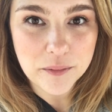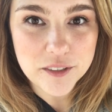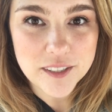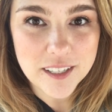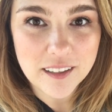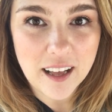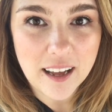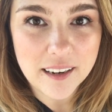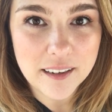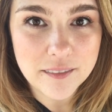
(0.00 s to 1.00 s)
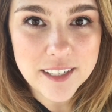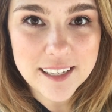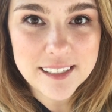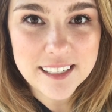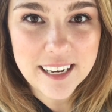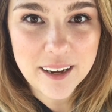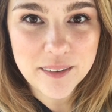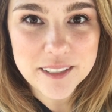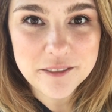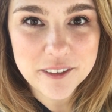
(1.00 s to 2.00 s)
Just a lot of testing
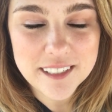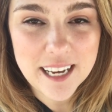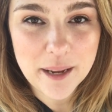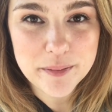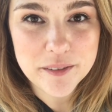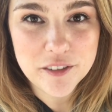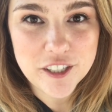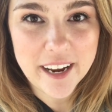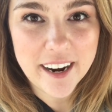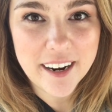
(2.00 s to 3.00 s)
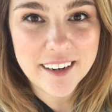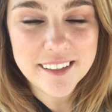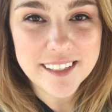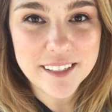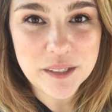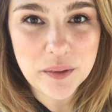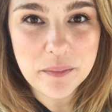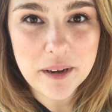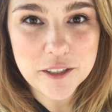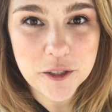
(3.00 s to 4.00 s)
out different types of chairs and doing
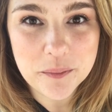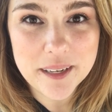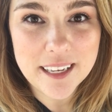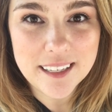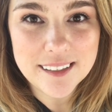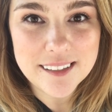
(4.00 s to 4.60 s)
measurements.